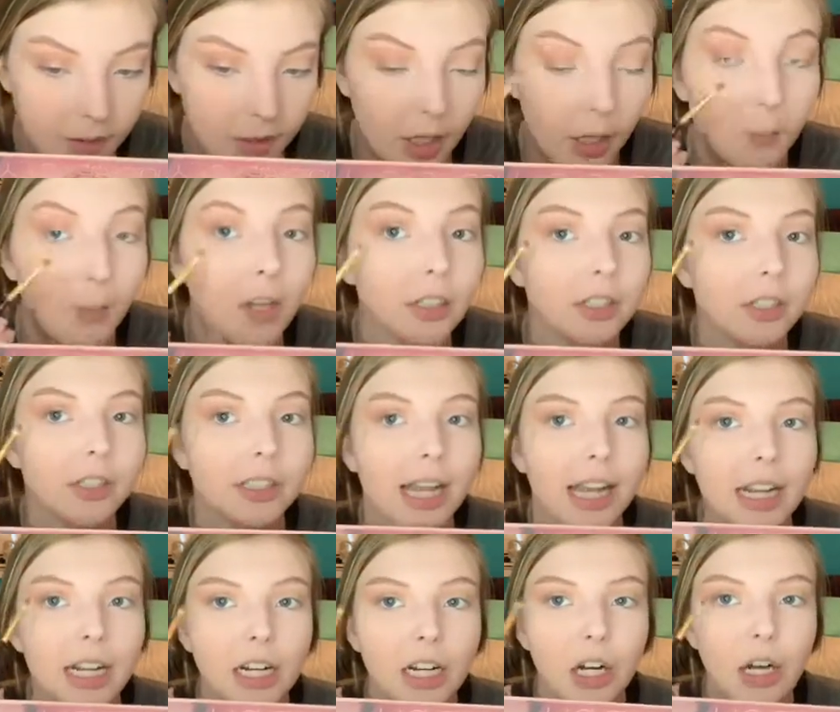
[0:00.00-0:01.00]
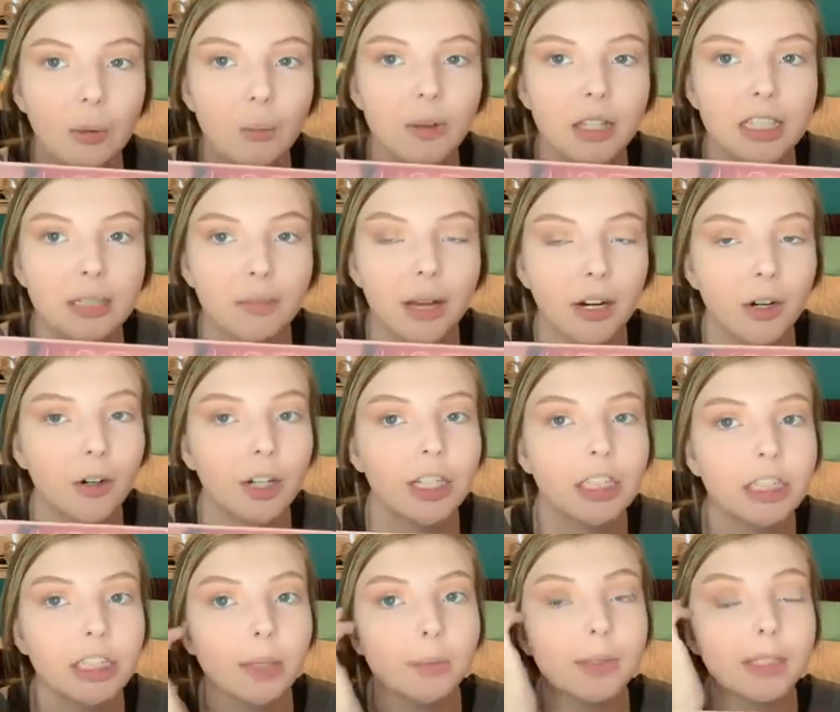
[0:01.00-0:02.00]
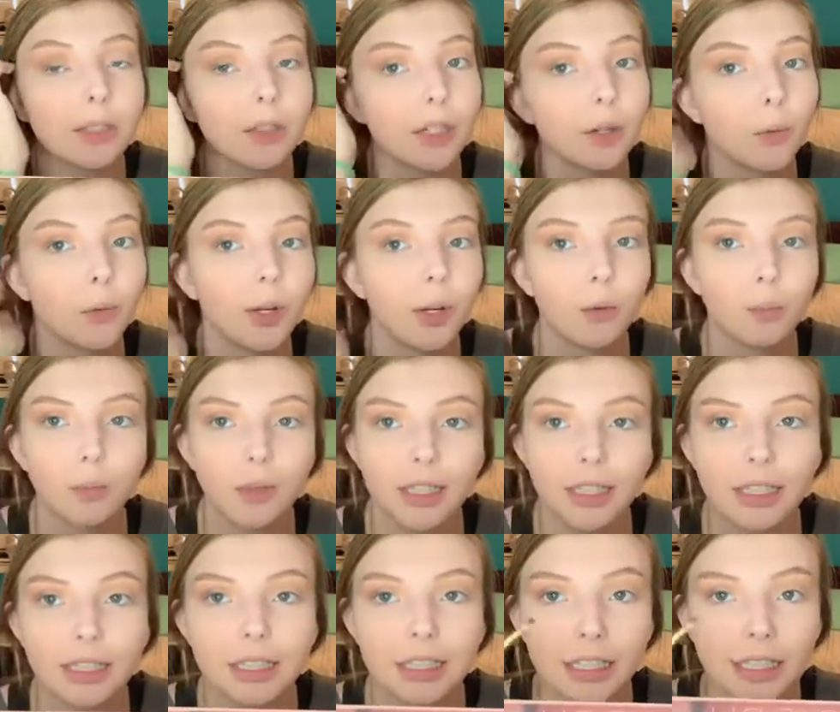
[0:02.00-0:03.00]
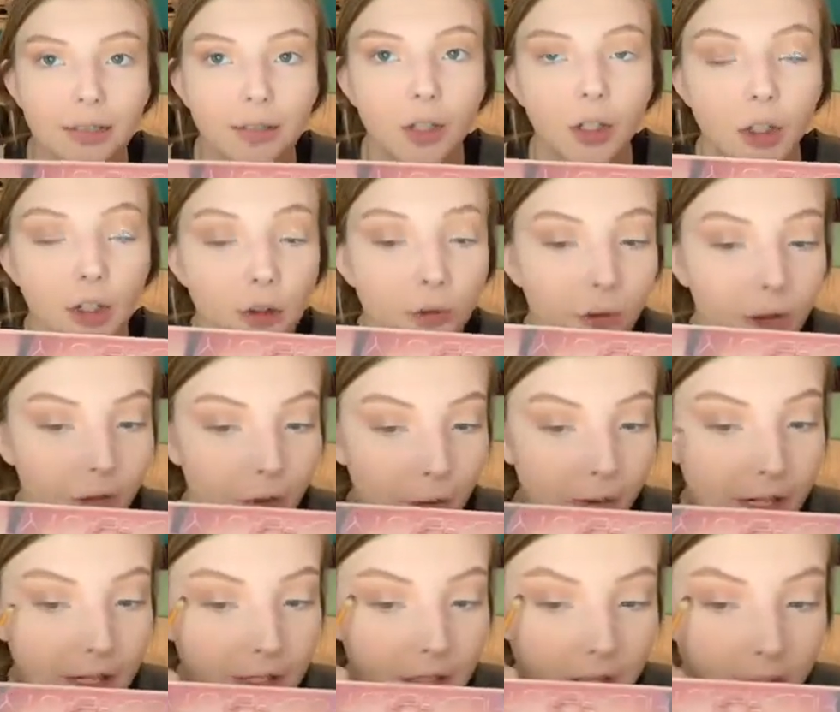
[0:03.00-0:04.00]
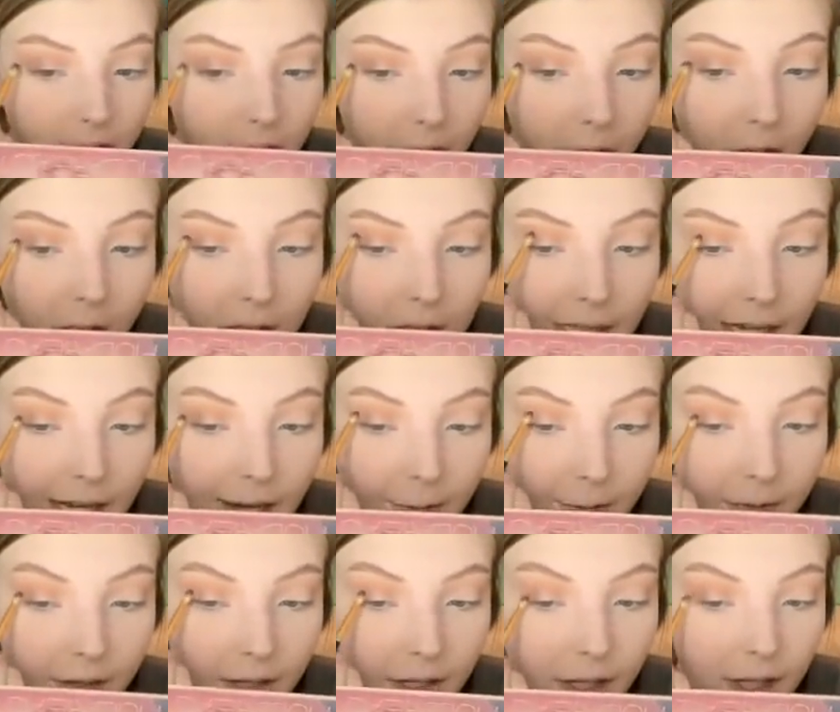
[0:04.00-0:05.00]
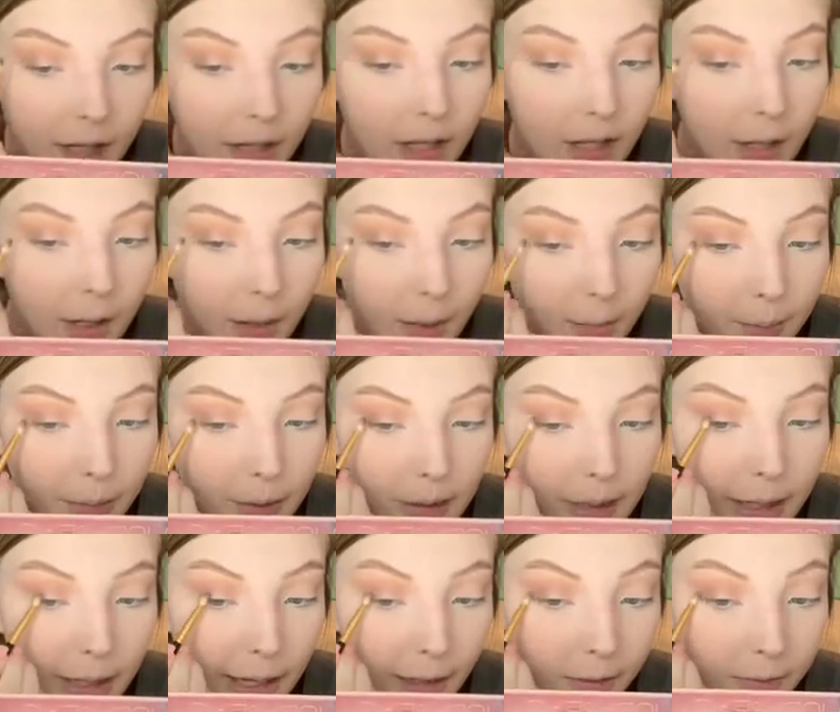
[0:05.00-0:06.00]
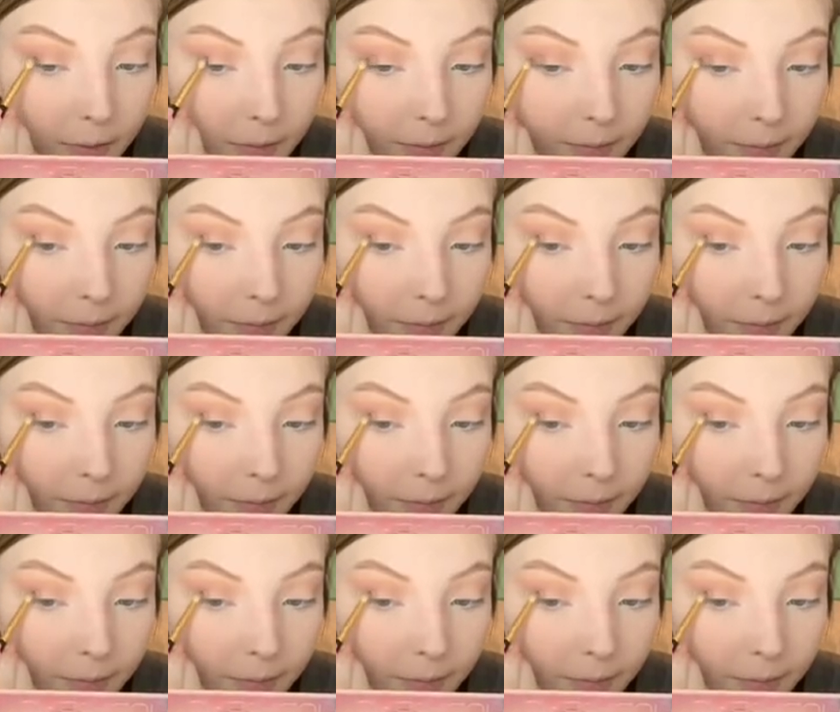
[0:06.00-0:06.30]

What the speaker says: I'm also taking it up into my crease zone so it will blend in good with the rest of the colors I have put down.